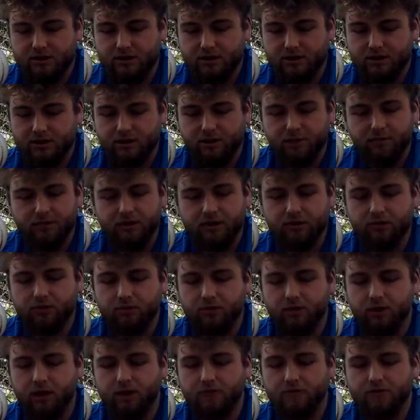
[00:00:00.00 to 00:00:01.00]
Something you
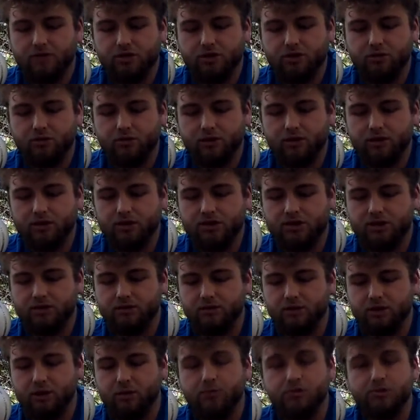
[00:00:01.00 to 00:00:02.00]
love so much
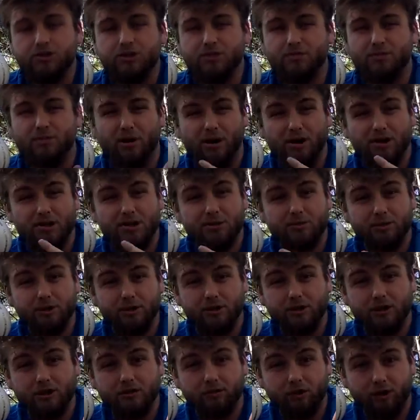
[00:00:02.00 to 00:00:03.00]
seems almost impossible
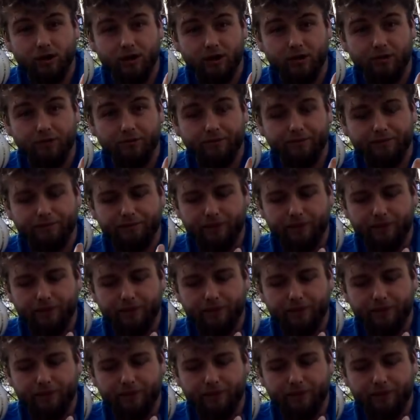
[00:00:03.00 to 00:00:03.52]
to live without.